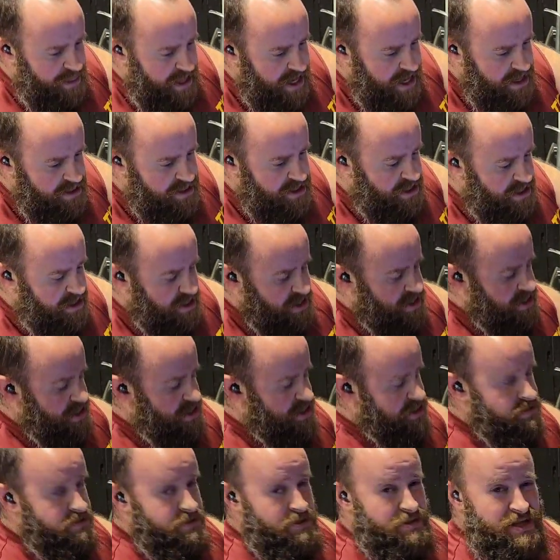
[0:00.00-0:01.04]
and
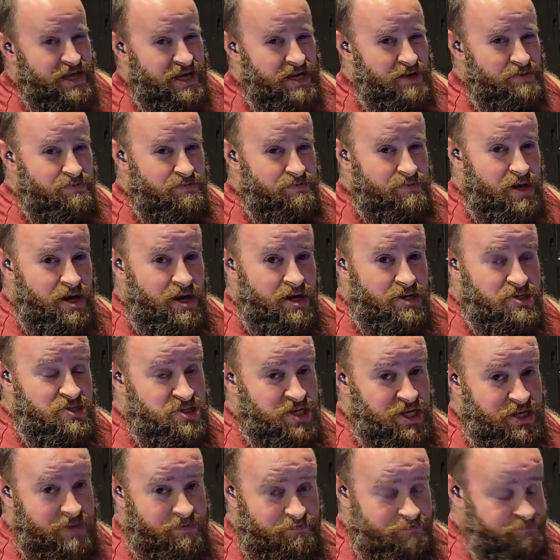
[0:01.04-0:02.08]
then let them
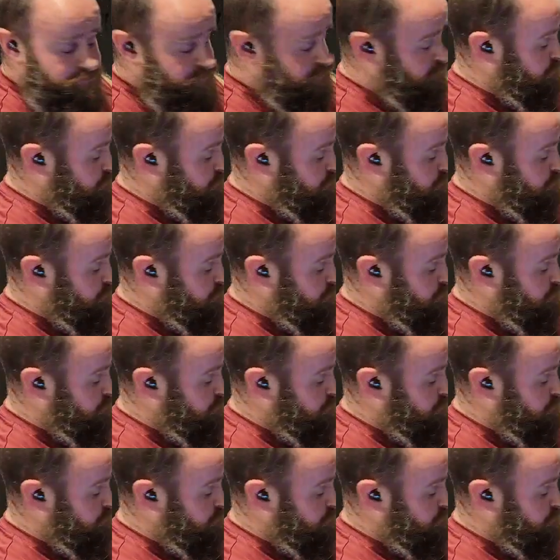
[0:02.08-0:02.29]
steam